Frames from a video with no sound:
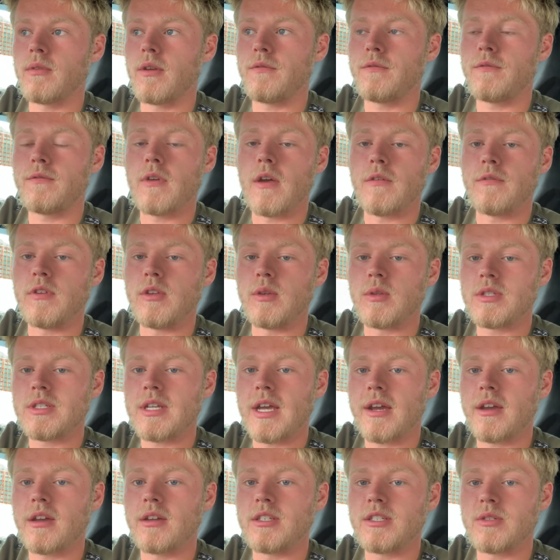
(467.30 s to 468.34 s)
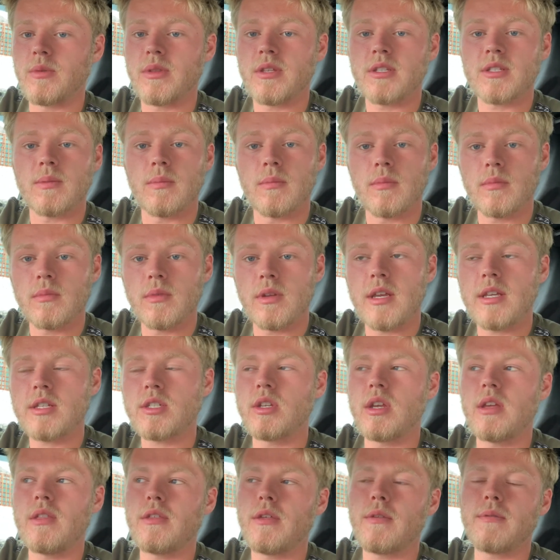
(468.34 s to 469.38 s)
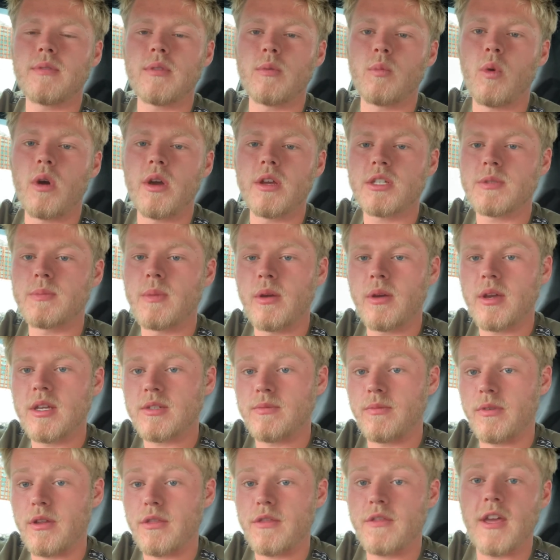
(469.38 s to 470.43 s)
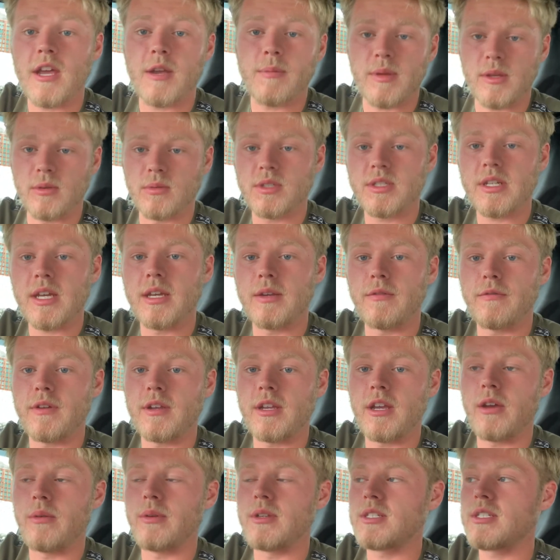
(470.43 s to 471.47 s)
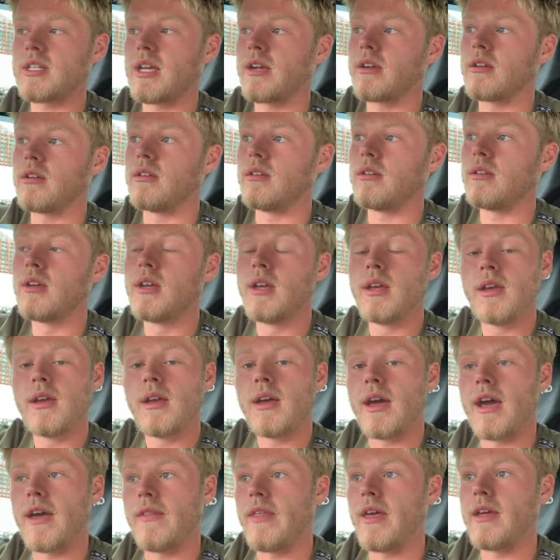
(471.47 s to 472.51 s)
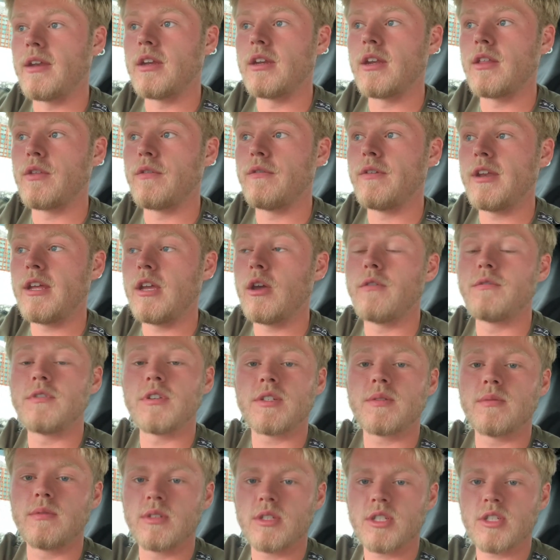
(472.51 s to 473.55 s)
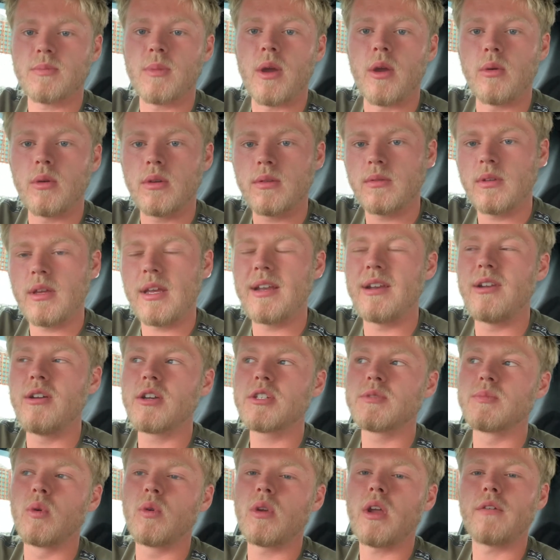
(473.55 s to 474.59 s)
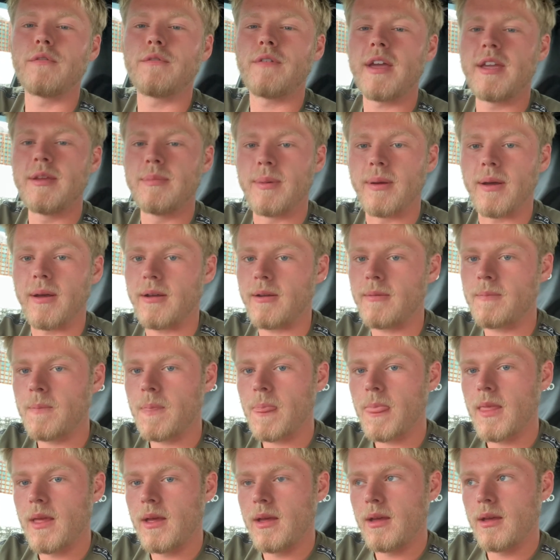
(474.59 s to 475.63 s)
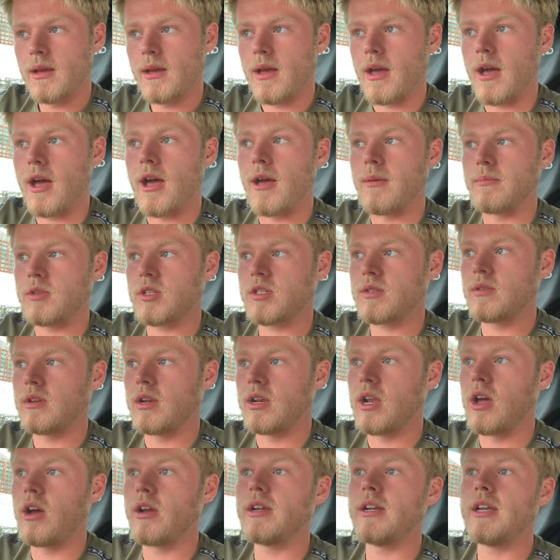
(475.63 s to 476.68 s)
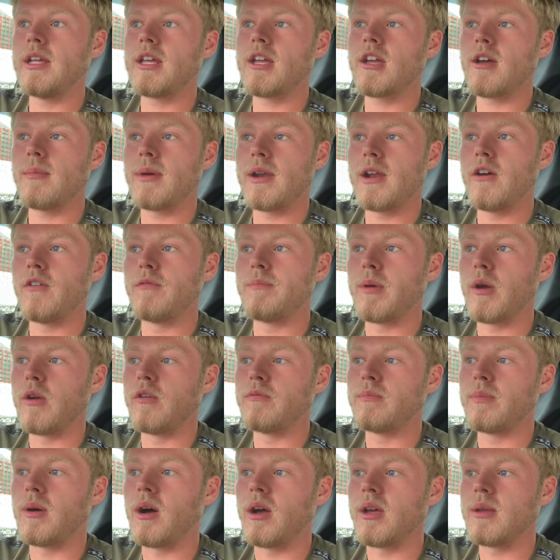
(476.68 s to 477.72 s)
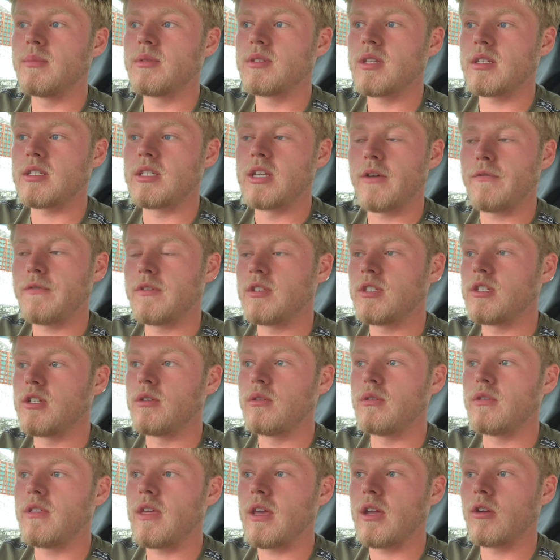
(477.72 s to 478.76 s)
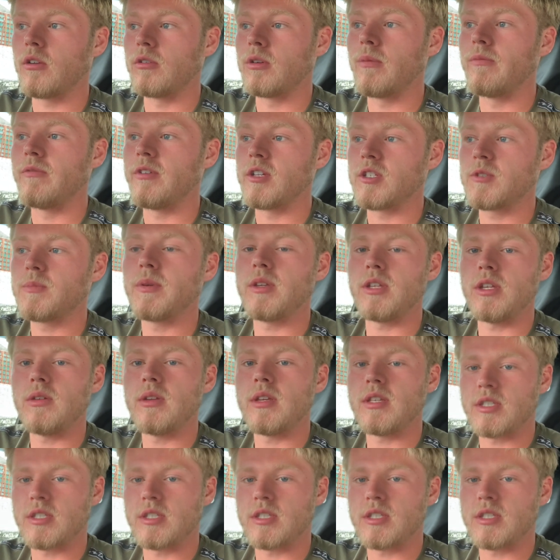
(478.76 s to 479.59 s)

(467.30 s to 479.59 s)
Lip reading: a few seconds with some, the white smoke isn't very thick, but you'll see in a video in a second. And then another video of just smoke. It looks more like vapour, just lightly coming out of both pipes. It's nothing too thick or obvious, but it's